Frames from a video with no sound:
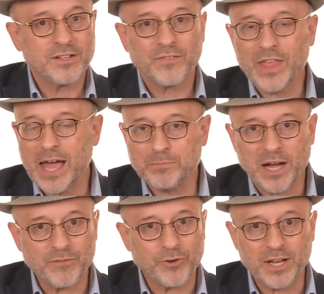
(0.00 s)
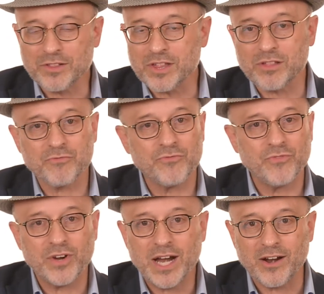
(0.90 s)
That, my friends, is
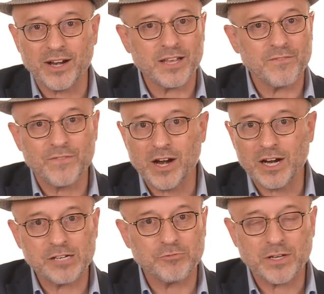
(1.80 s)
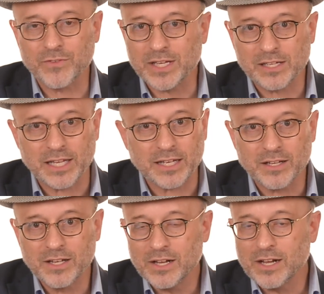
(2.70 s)
very, very revealing.
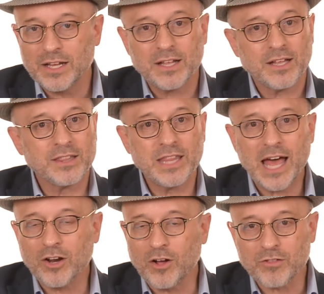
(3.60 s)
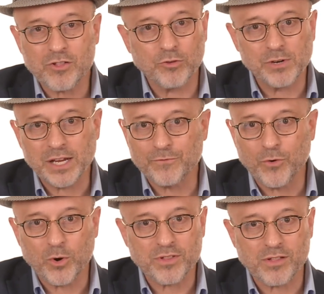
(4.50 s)
That also
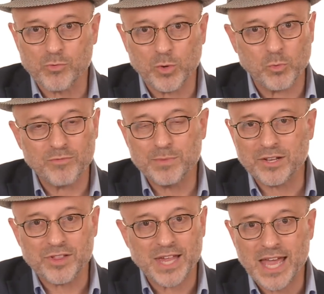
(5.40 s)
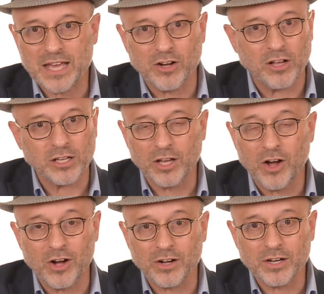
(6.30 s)
reinforces what we've been saying all
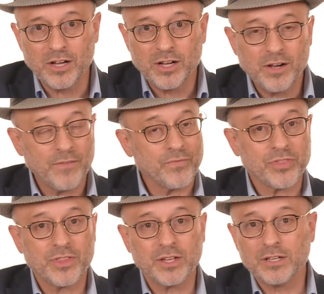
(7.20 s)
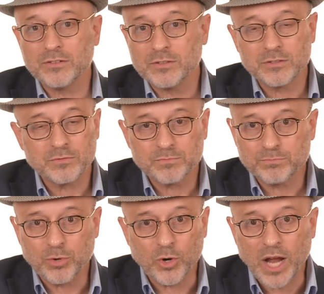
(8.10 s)
along, that
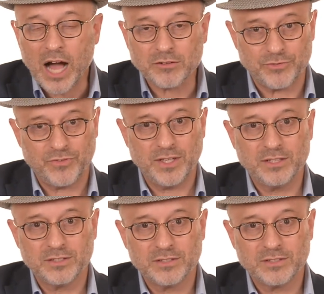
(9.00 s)
pornography,